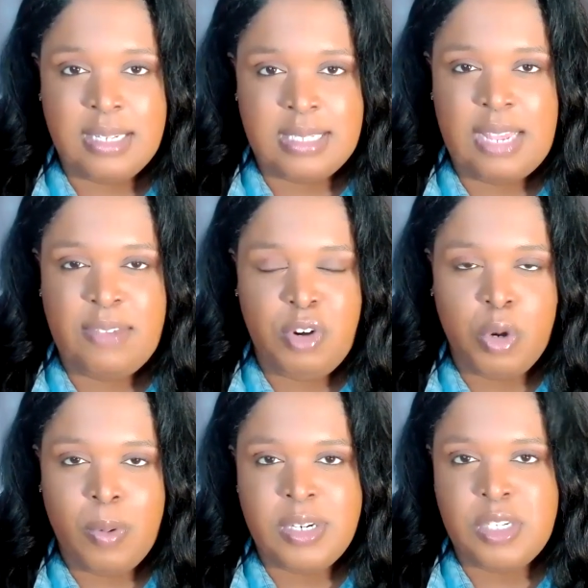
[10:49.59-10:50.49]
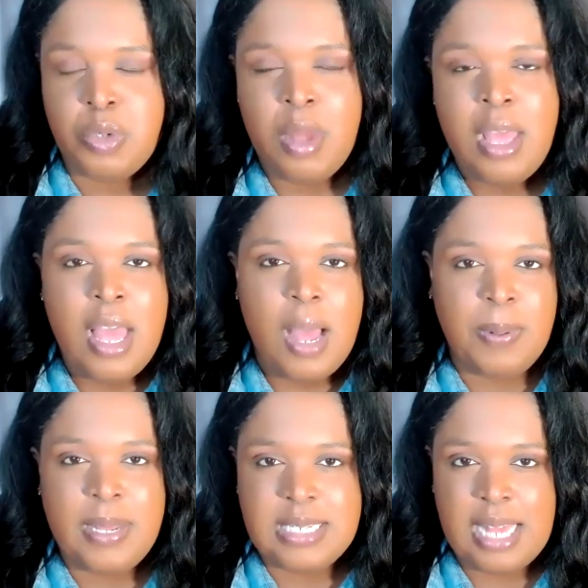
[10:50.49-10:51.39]
Let's say if you're going to a
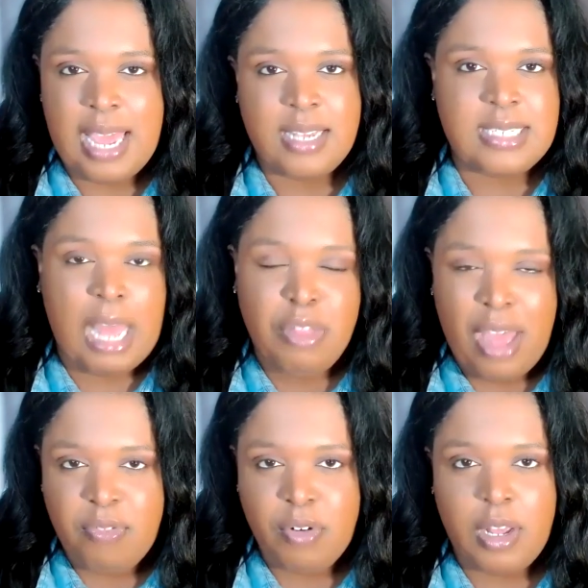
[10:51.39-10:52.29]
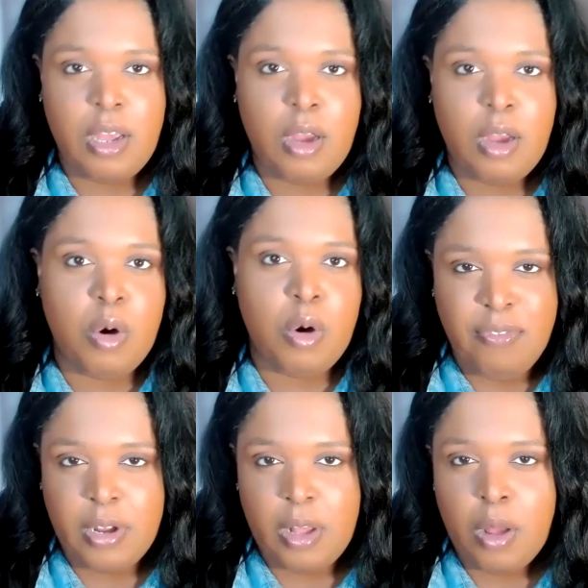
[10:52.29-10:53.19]
place like South Africa
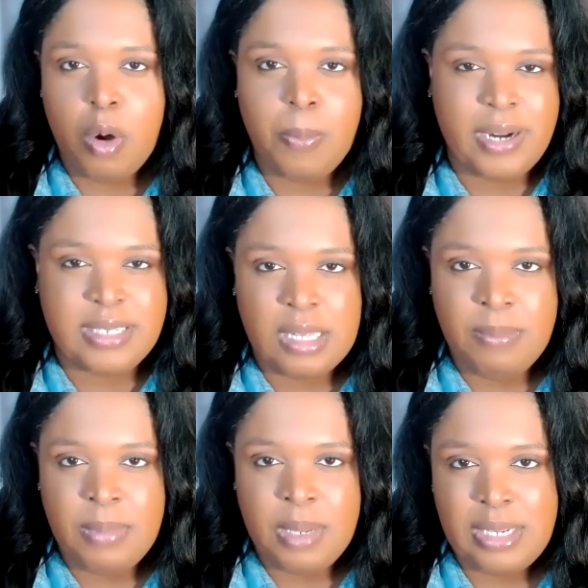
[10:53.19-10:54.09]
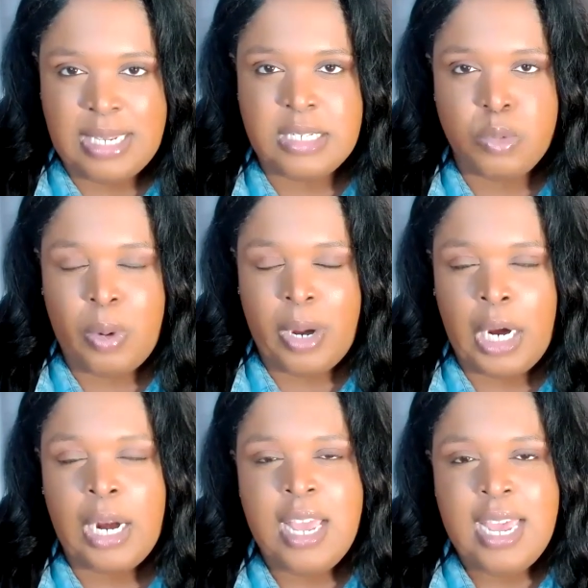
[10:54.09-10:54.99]
or parts of the Middle East where